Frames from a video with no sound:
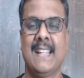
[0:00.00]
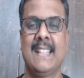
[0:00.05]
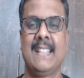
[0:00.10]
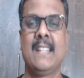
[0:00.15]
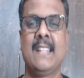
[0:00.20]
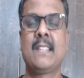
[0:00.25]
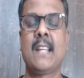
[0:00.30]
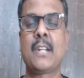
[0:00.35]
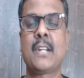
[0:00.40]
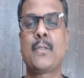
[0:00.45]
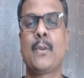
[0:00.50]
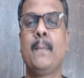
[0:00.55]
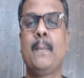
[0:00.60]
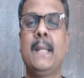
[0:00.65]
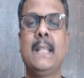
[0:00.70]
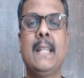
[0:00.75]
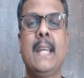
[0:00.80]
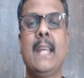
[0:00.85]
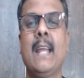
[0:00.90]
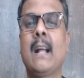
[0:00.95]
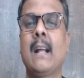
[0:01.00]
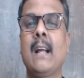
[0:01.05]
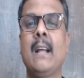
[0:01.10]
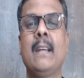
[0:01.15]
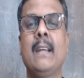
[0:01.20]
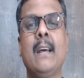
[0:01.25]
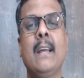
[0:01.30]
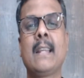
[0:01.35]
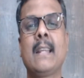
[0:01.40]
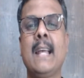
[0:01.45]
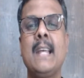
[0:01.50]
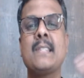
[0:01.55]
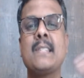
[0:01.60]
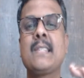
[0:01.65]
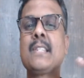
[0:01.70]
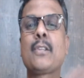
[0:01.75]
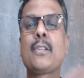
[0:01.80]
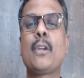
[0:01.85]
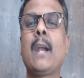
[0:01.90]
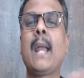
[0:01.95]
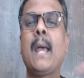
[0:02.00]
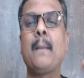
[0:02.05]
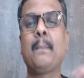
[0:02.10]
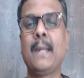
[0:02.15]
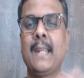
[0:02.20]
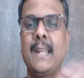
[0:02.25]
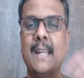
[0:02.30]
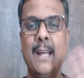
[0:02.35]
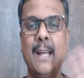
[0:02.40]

This Ashwamedha Yaga and all, guys, is not happening